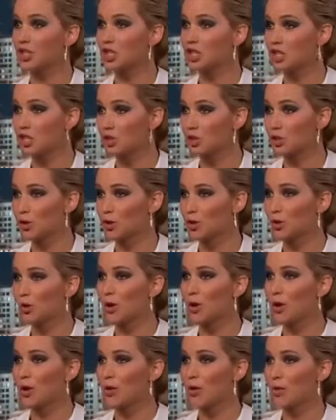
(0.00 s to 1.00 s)
two,
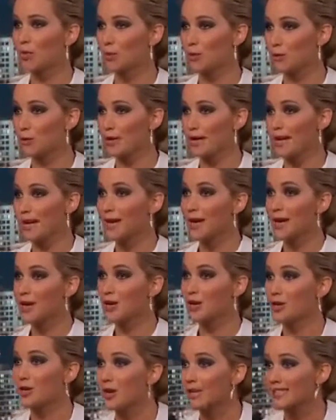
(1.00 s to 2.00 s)
three.
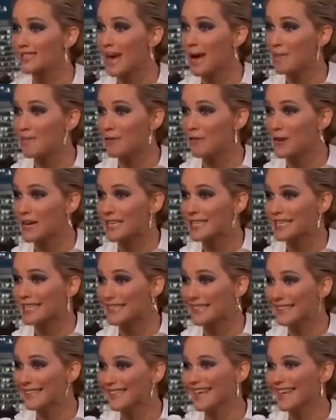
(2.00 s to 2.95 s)
Chris Humphries!